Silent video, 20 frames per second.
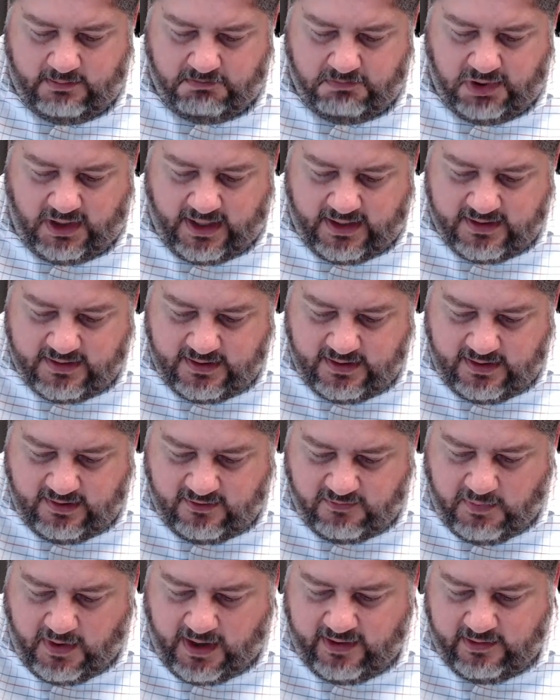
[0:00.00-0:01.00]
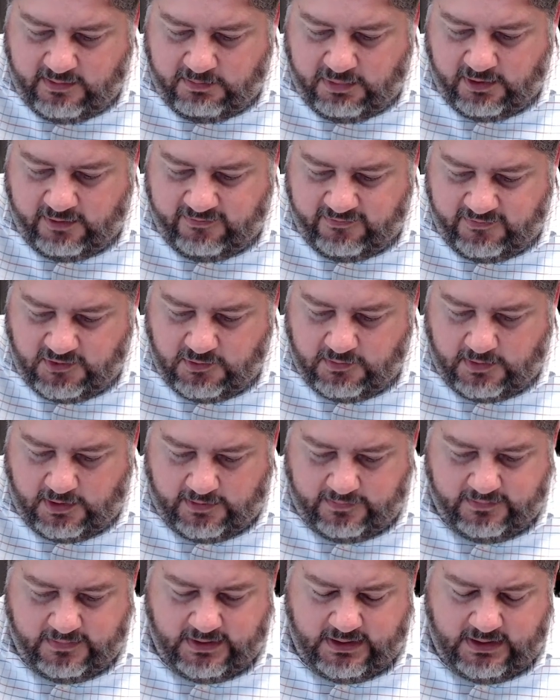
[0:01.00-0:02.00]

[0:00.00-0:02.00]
blended as by the perfumer.